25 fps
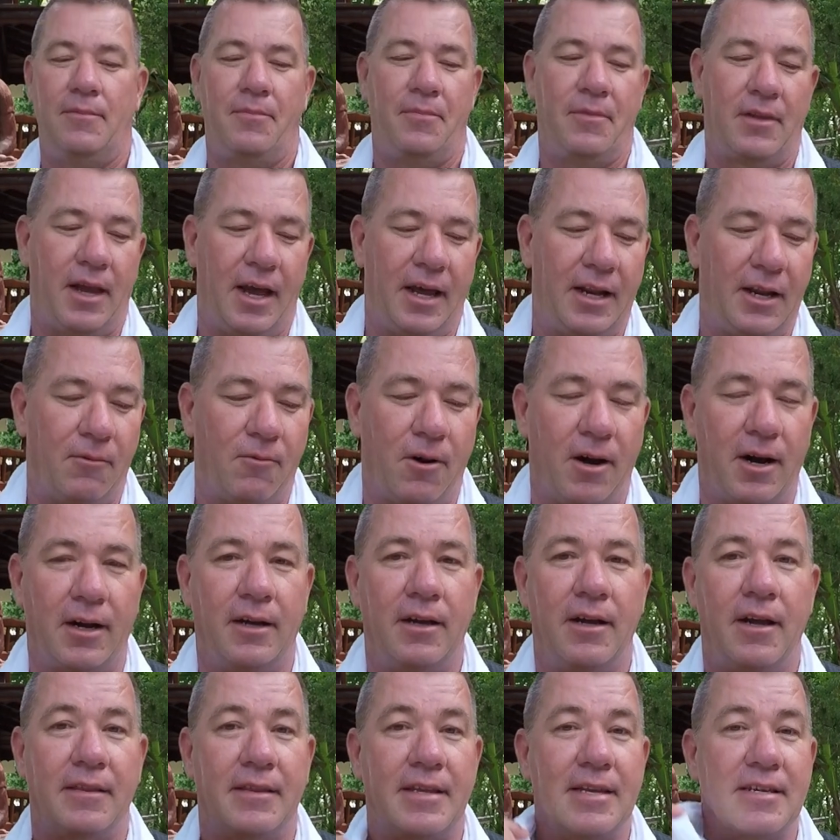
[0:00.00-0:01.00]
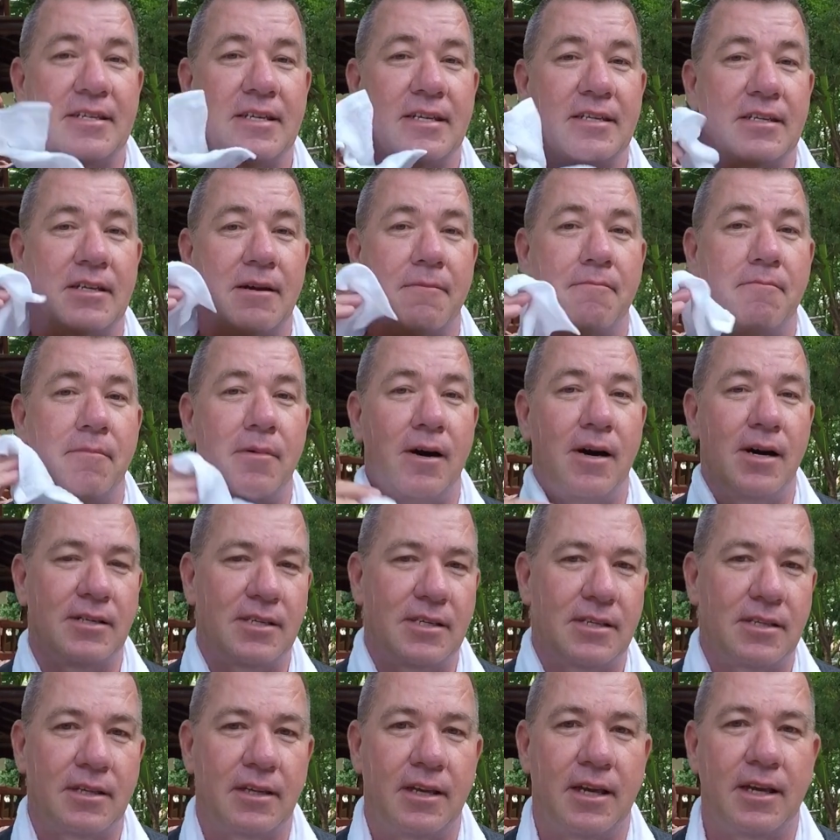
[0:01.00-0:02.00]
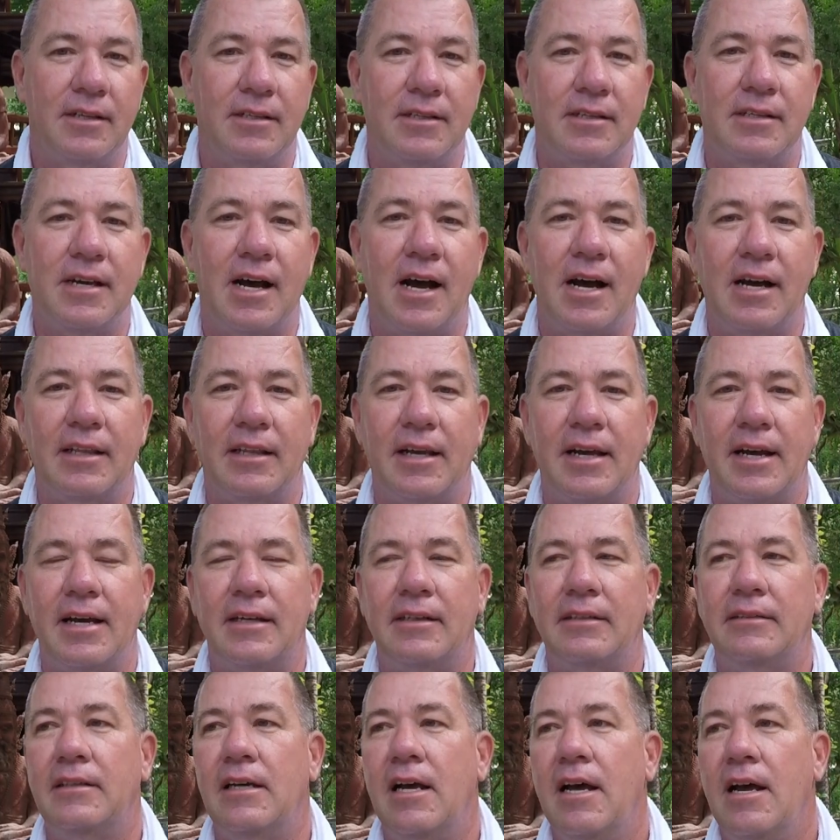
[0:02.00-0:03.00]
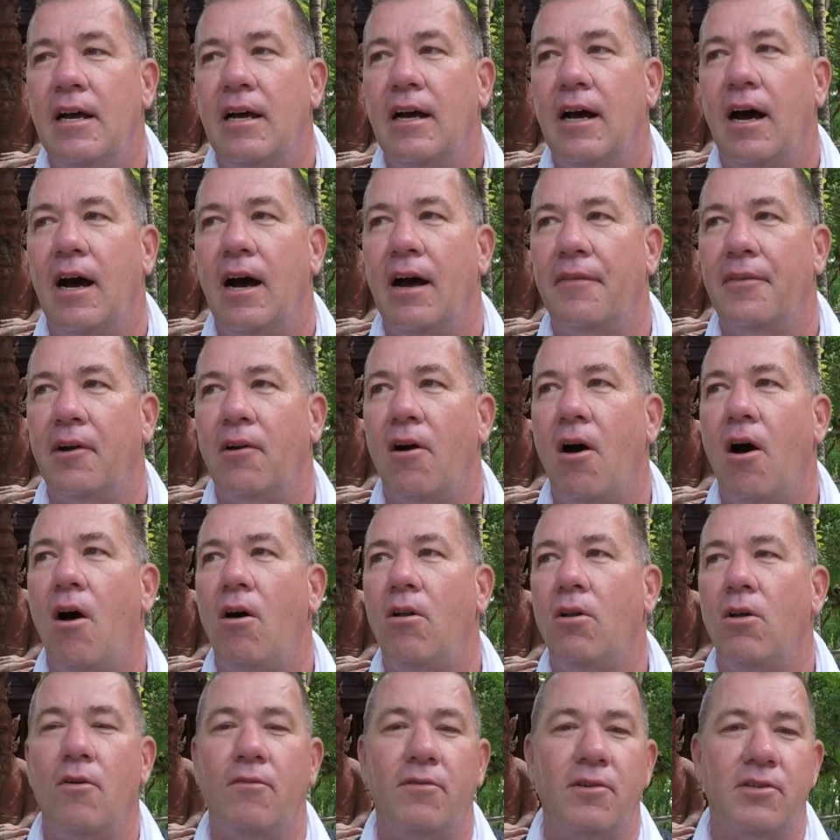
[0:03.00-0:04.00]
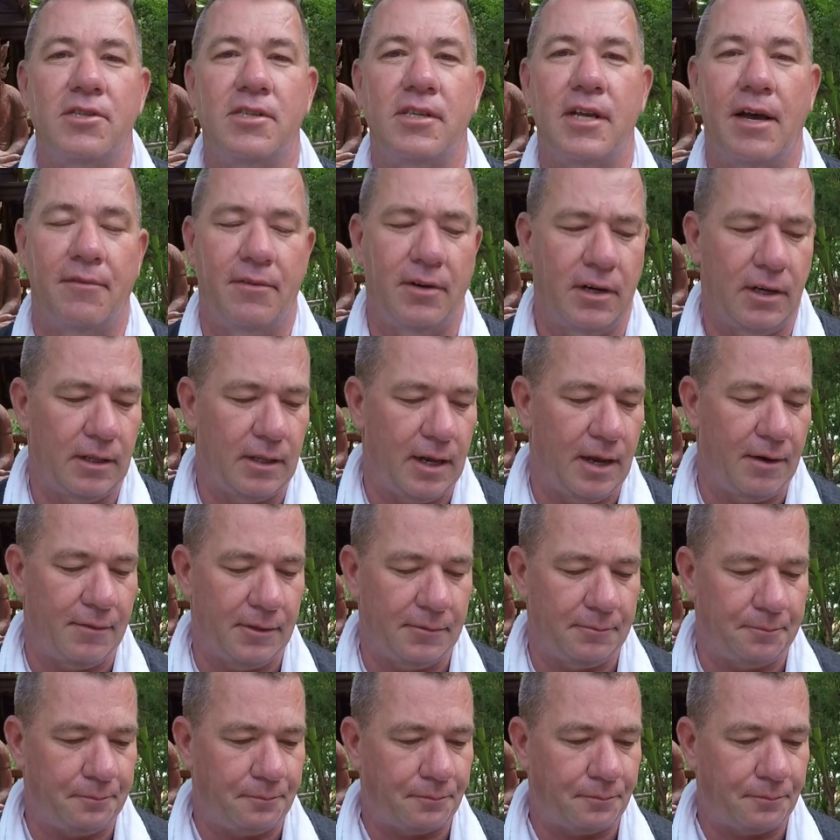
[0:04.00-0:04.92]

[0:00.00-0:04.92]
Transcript: anyway, this is a must in Thailand. They're all over 7-Eleven.